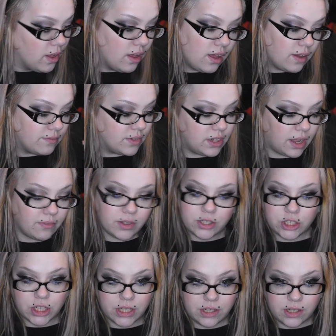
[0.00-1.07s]
Never tried
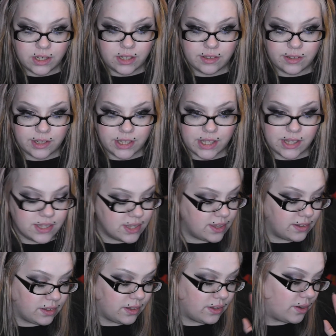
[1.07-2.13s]
any other
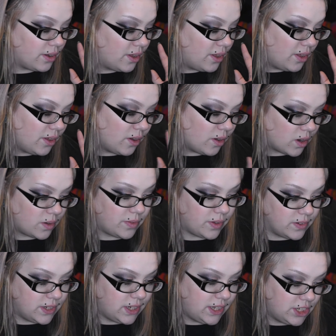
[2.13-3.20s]
concealer or
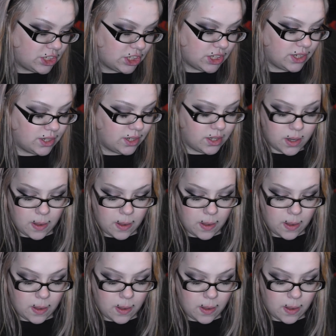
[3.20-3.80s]
foundation.